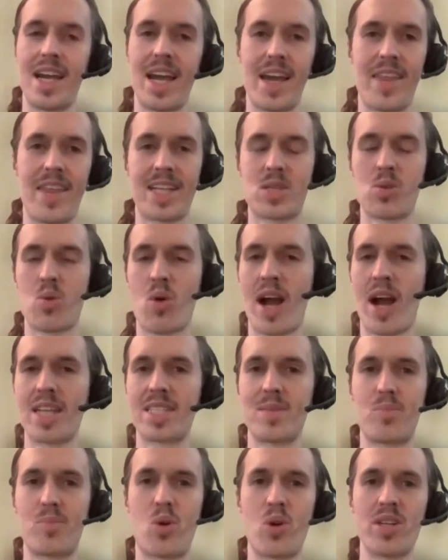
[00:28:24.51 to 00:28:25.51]
And that's why
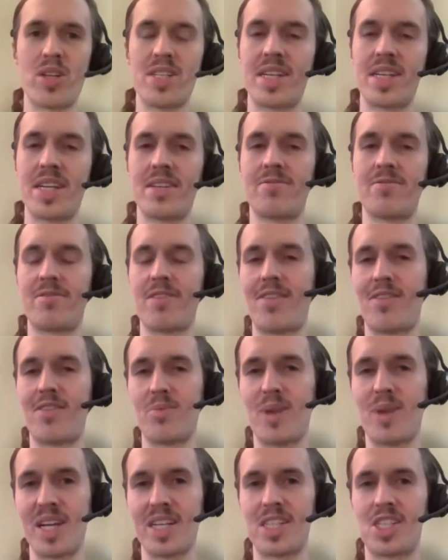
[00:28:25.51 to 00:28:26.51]
it's important to give
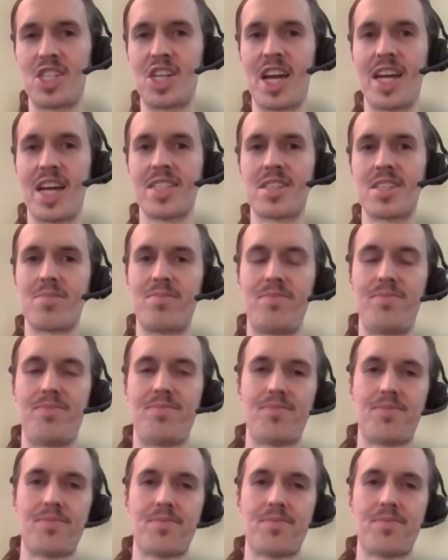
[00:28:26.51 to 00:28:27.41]
everybody a chance.